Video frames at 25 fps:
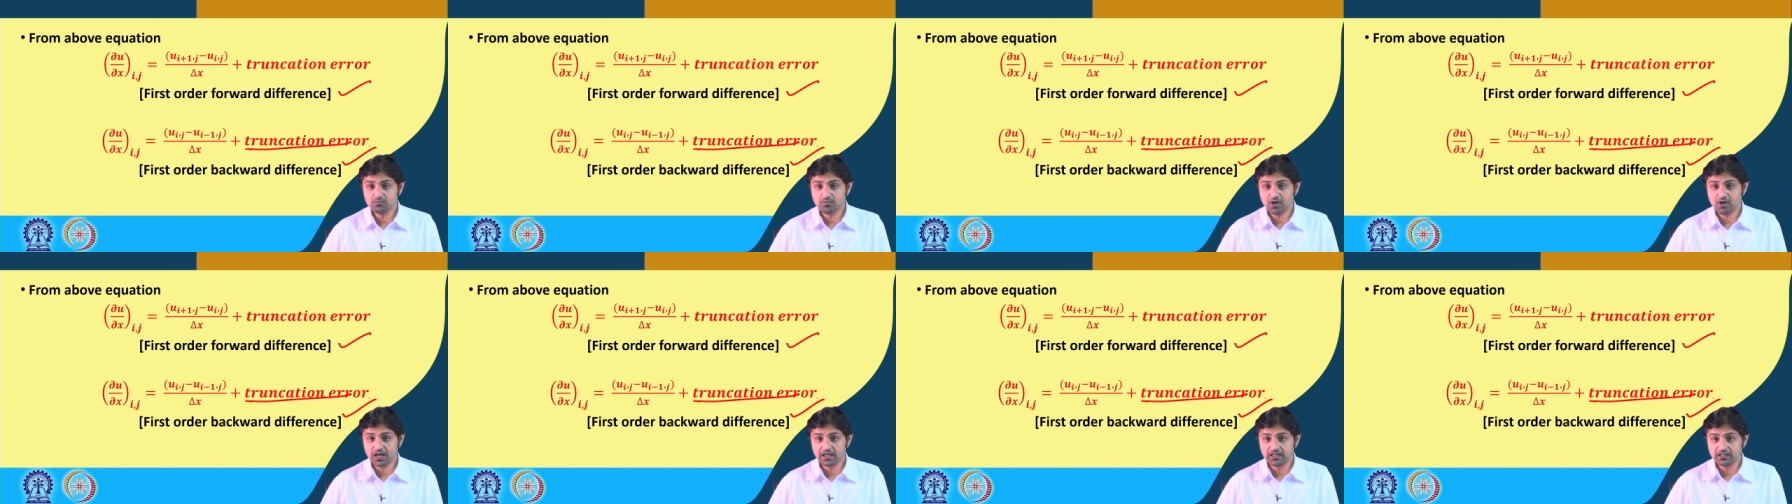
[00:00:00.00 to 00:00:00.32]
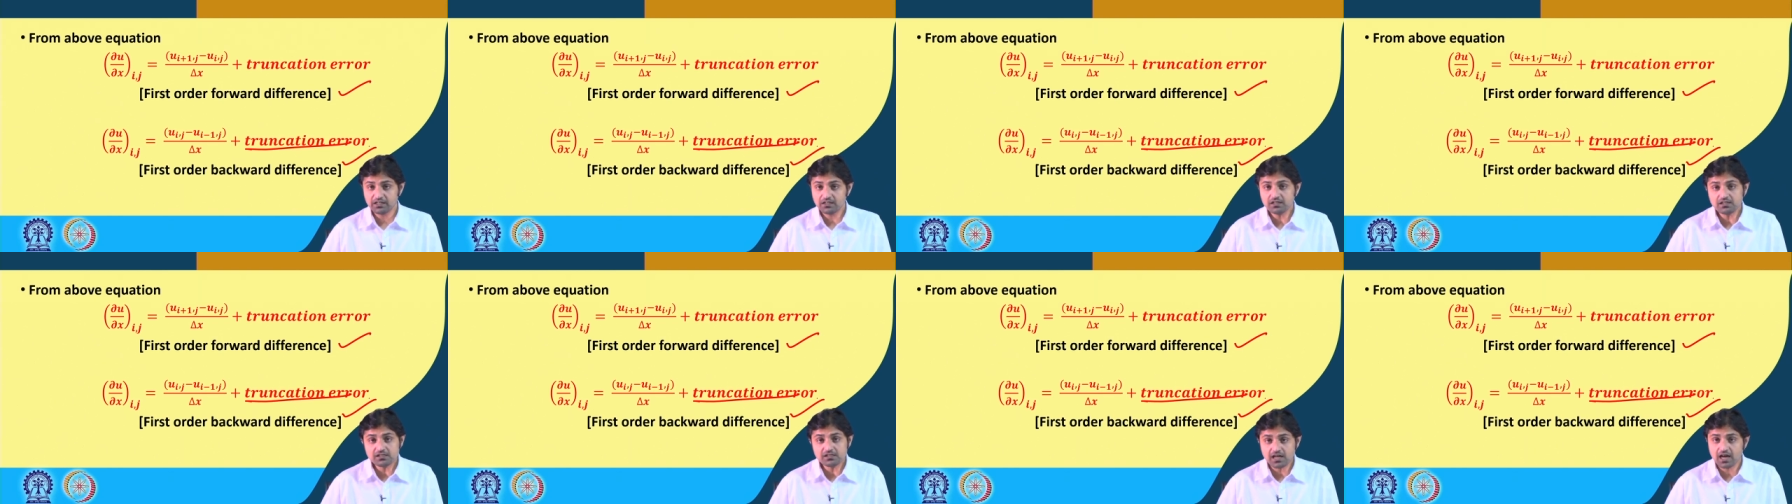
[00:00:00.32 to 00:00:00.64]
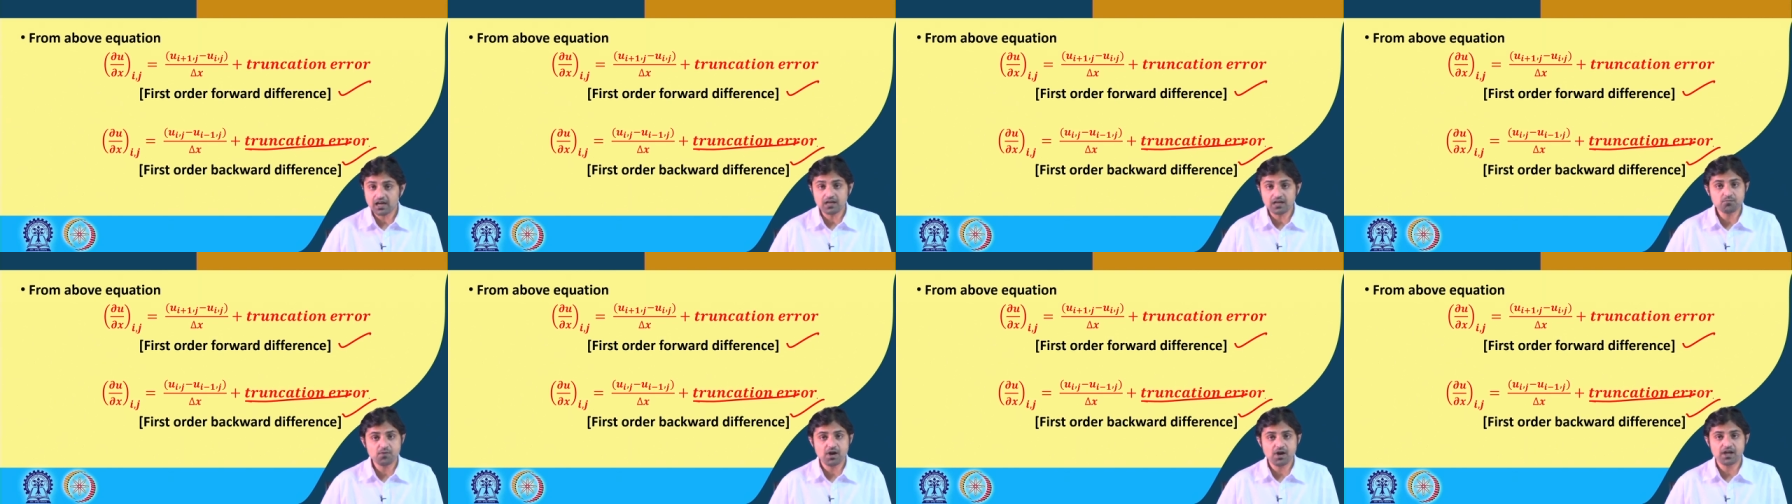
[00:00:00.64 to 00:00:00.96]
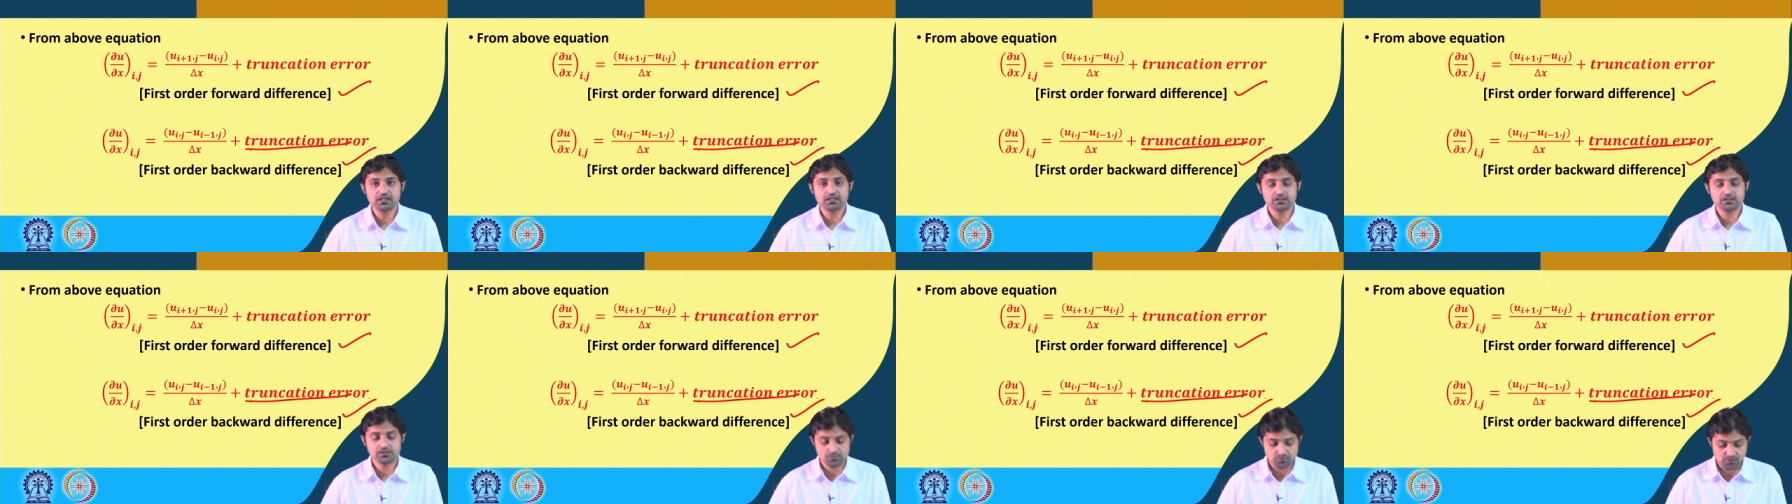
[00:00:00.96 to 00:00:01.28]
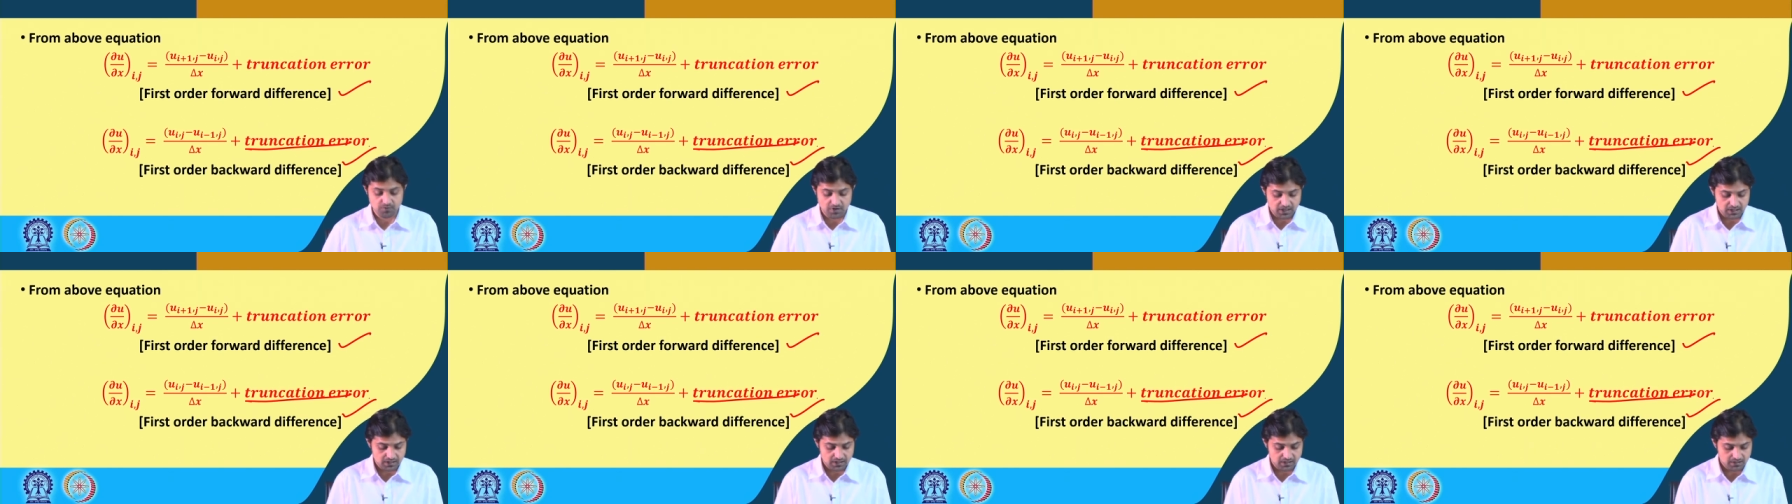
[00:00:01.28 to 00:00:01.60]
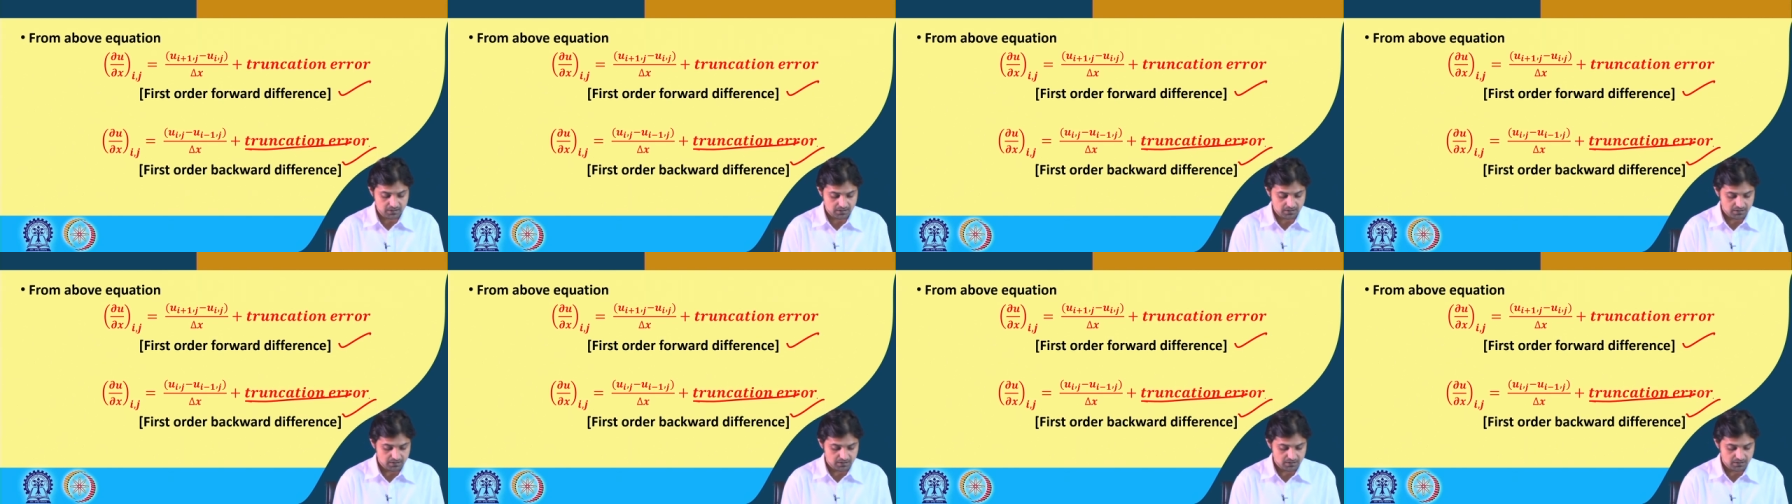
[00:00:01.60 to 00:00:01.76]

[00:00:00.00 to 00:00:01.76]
minus i minus 1.